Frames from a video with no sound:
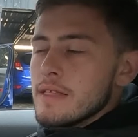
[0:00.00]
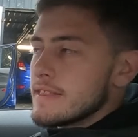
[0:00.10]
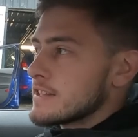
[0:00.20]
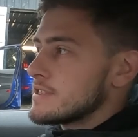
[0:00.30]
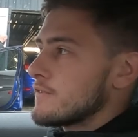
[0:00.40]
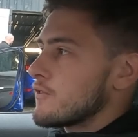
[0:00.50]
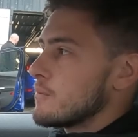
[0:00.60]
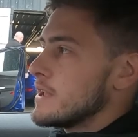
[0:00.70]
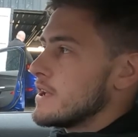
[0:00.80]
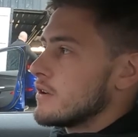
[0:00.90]
That's it from
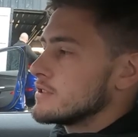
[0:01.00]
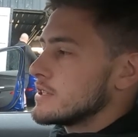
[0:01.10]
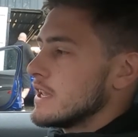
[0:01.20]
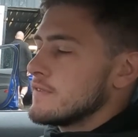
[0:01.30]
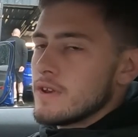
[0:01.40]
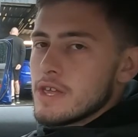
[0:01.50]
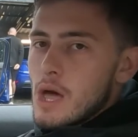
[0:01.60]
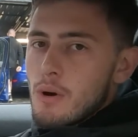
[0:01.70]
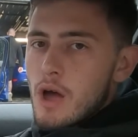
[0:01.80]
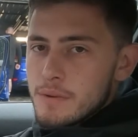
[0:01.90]
me on today's
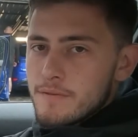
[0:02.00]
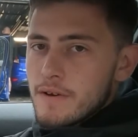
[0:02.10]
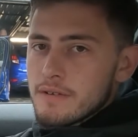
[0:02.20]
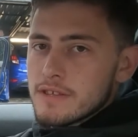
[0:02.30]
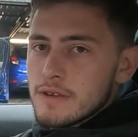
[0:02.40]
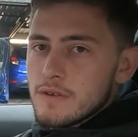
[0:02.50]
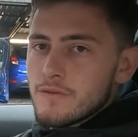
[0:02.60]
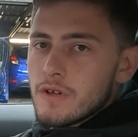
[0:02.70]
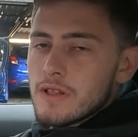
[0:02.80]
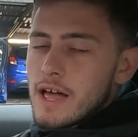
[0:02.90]
video. I hope you found it
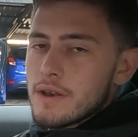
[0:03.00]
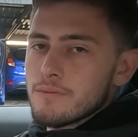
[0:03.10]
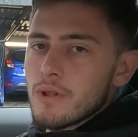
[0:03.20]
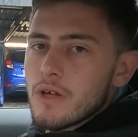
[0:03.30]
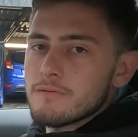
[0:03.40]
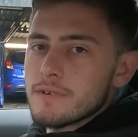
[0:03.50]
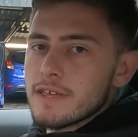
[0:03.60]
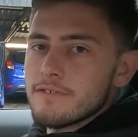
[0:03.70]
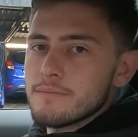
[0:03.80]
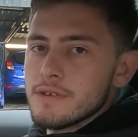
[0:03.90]
useful and we'll hopefully
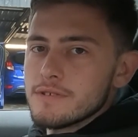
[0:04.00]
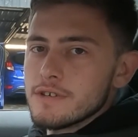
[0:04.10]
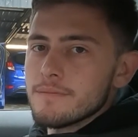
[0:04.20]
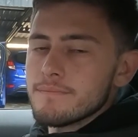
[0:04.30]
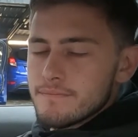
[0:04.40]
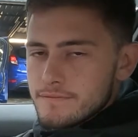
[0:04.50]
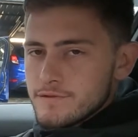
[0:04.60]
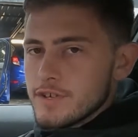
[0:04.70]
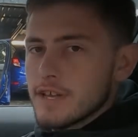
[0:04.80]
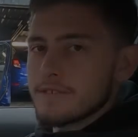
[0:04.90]
hear from you soon.
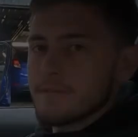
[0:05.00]
Cheers.